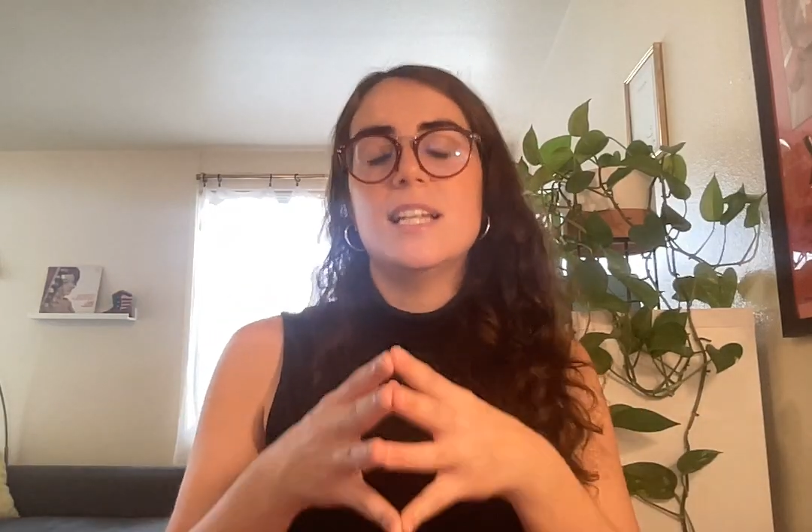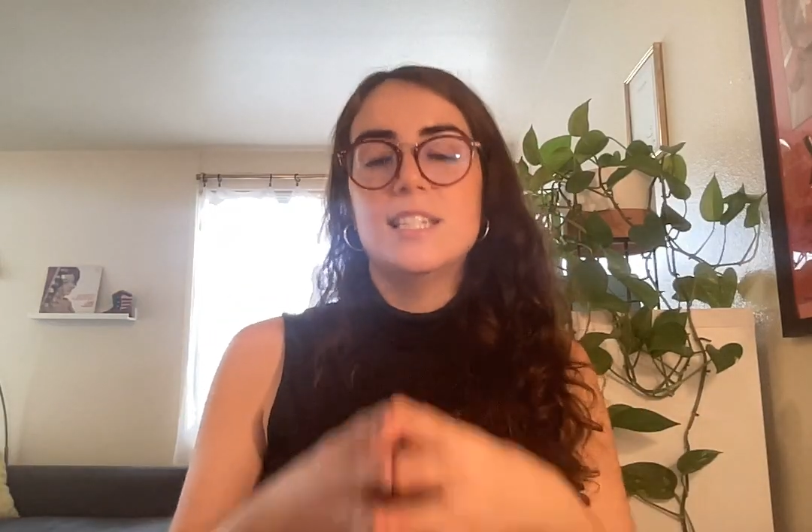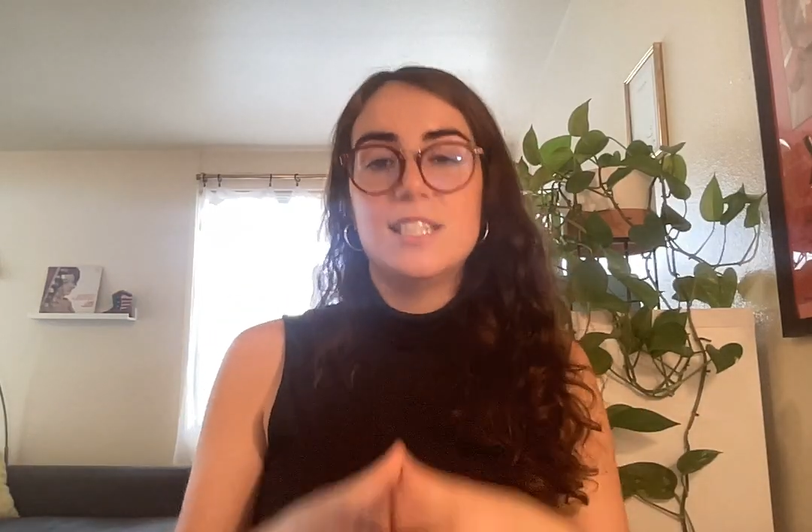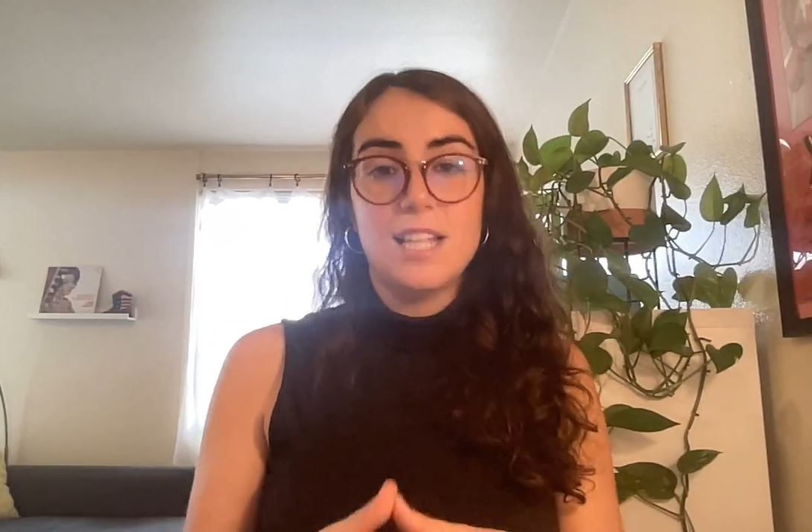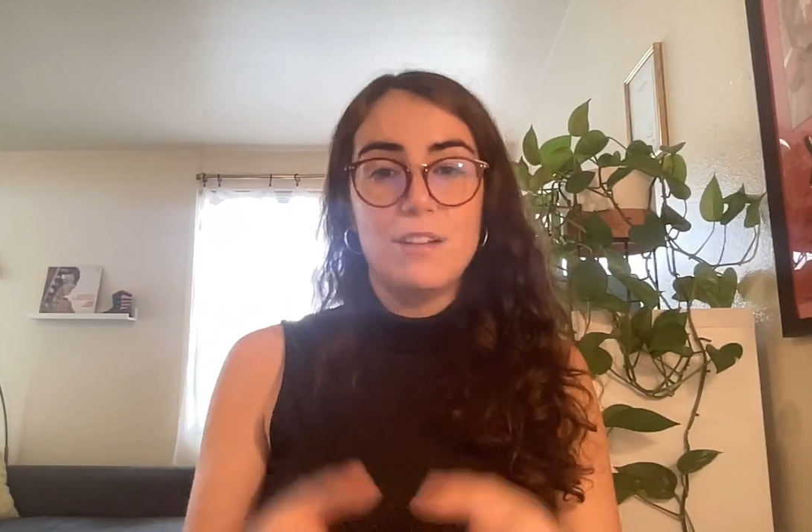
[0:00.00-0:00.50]

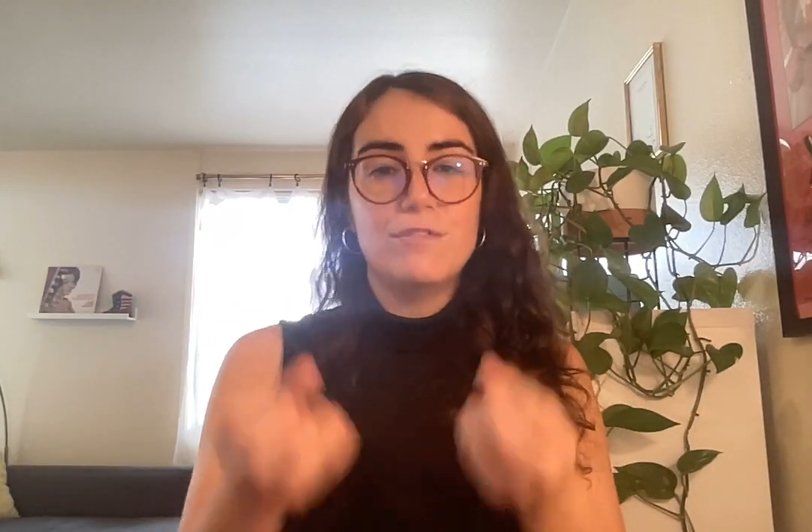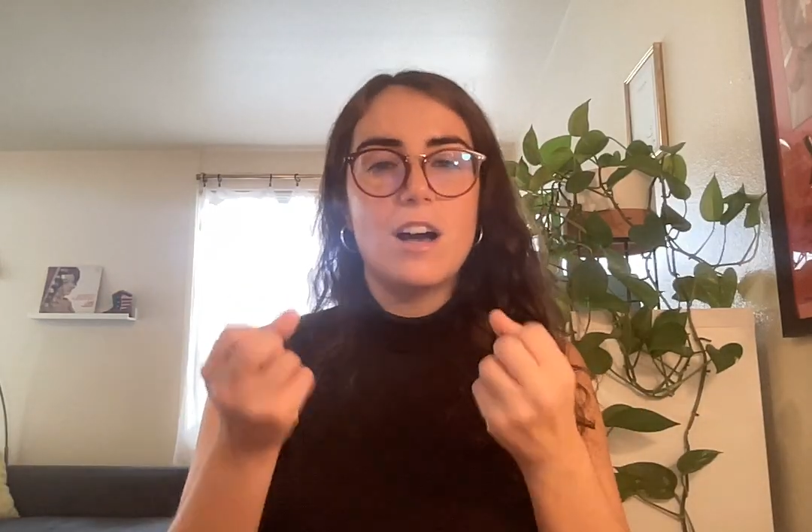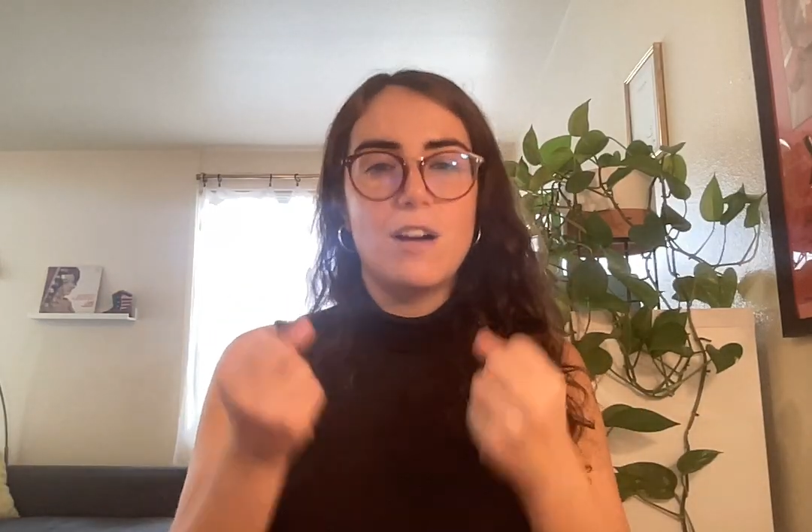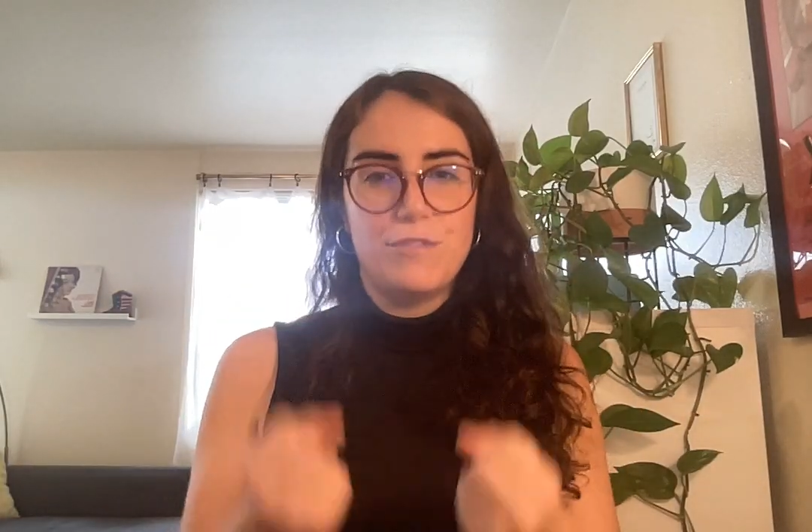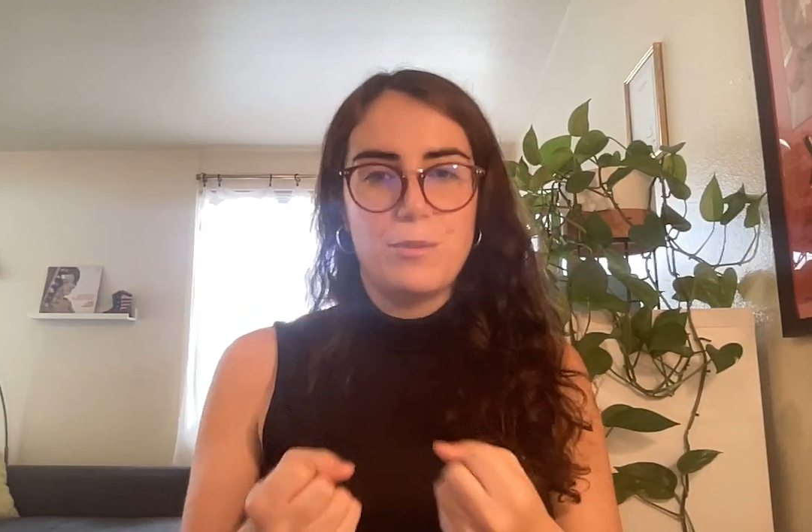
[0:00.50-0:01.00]
and
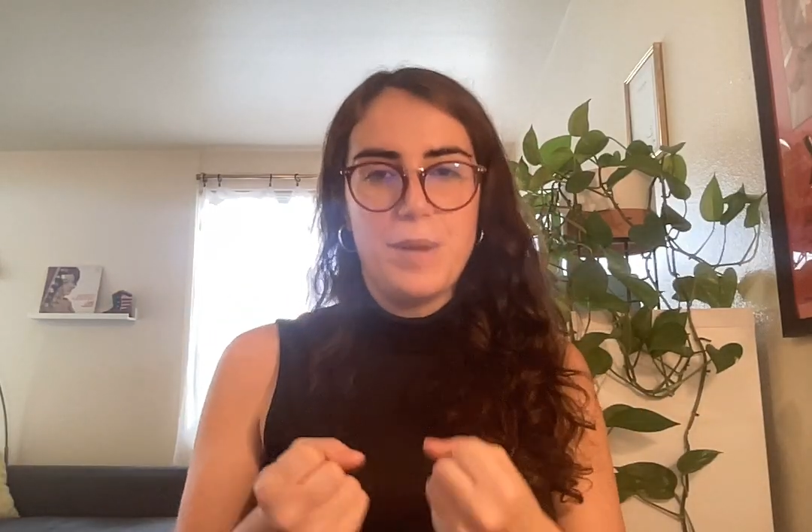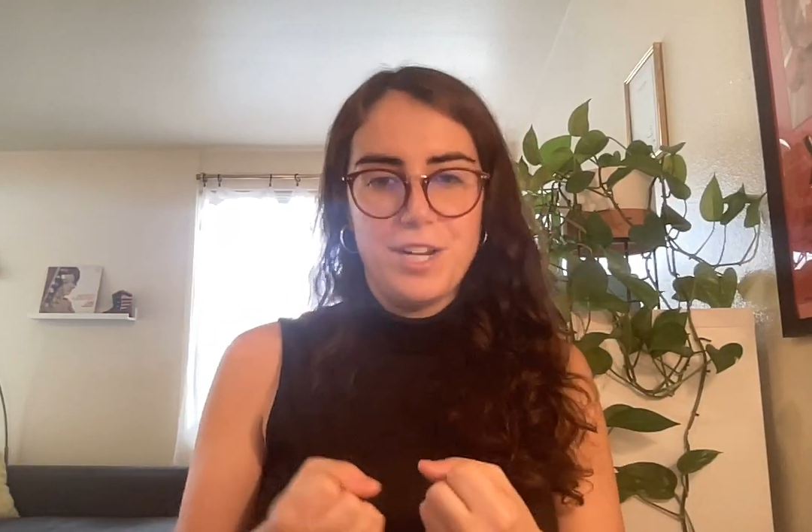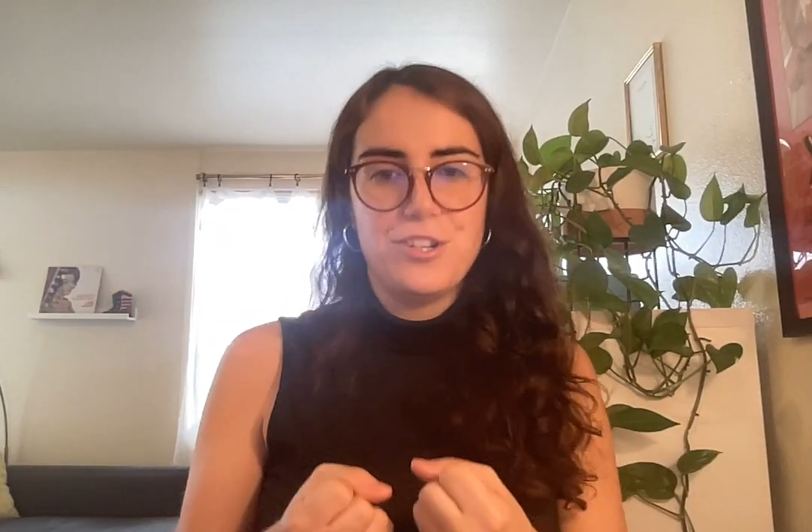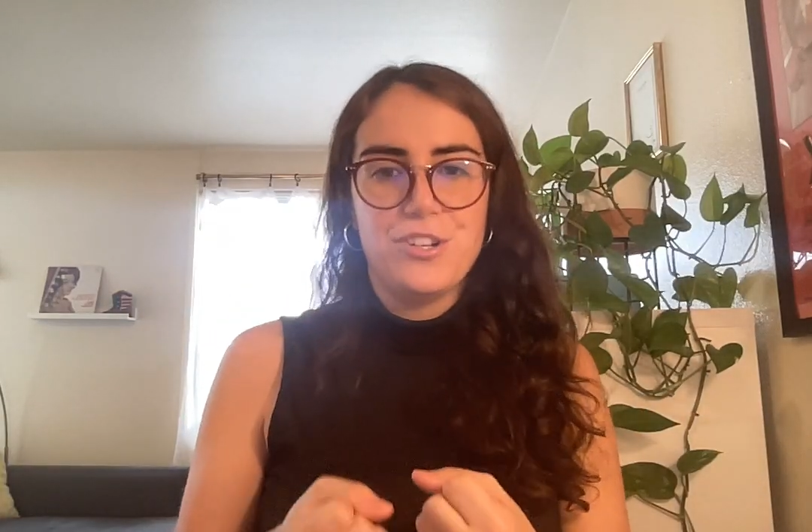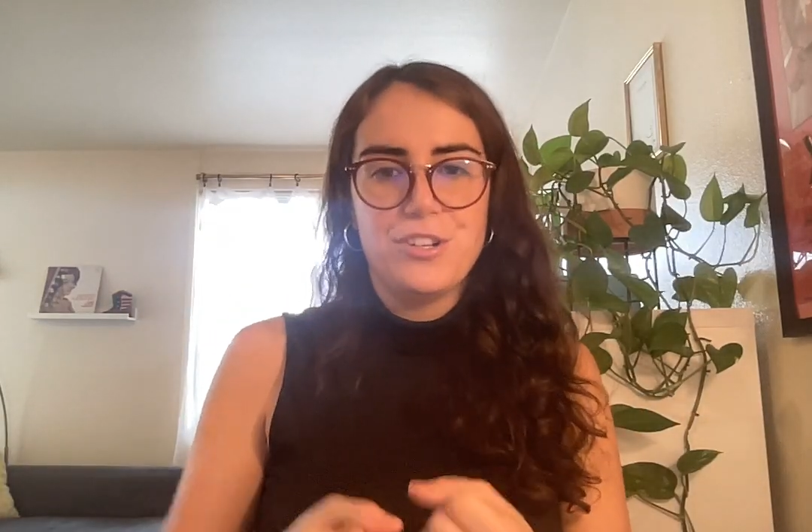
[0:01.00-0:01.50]

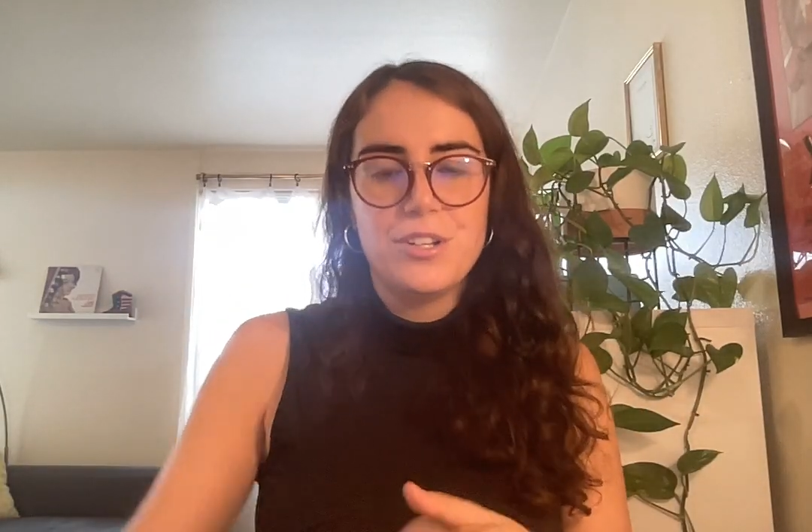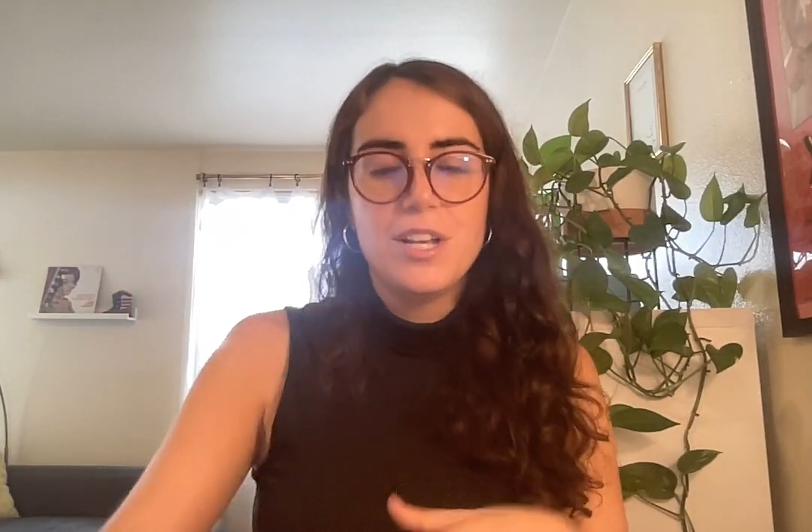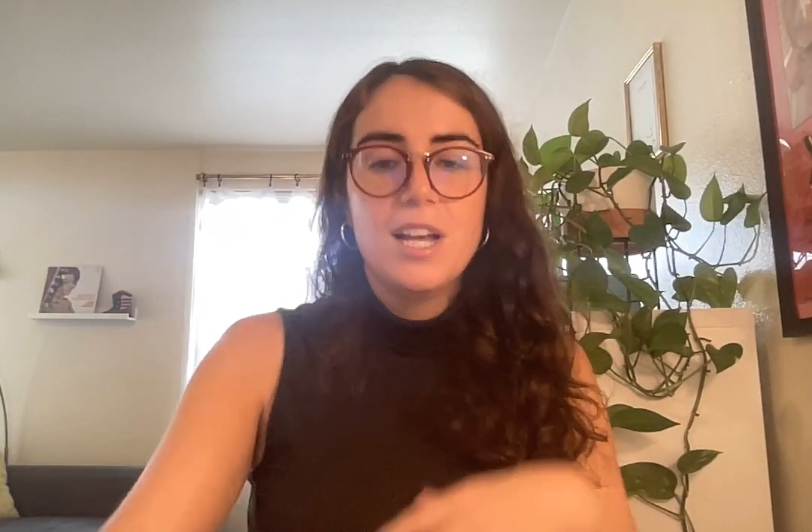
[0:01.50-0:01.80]
self-affirmation.